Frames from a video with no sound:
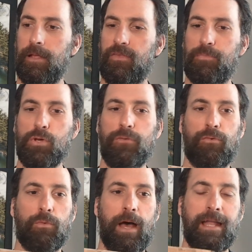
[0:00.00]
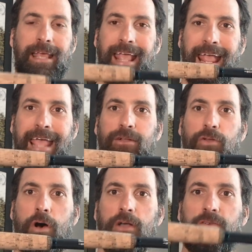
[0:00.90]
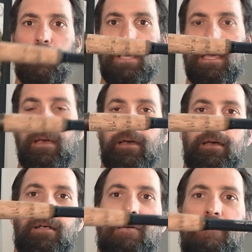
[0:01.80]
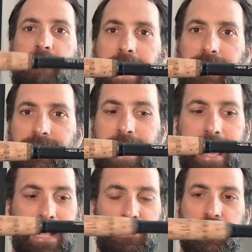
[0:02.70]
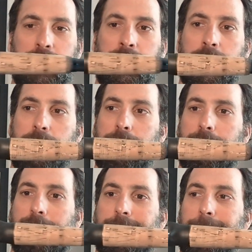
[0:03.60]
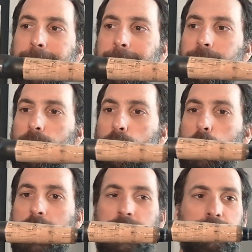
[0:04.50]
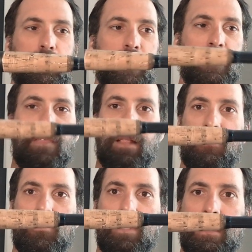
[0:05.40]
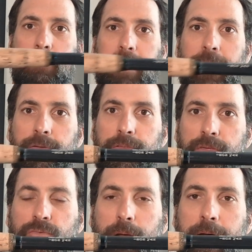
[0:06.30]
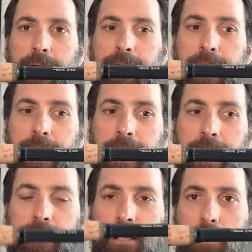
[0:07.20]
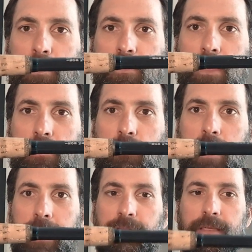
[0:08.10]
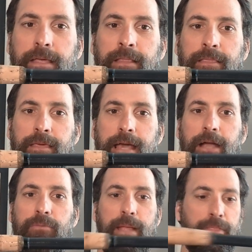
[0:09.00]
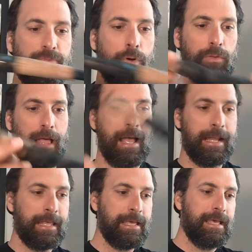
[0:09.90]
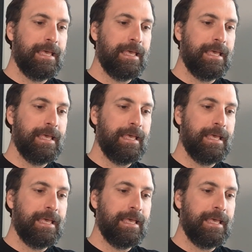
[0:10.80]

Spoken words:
it's a beautiful rod, handled awesomely, fast action. One of the things that's unique about this rod and a couple of the other rods in the Ironman Throne line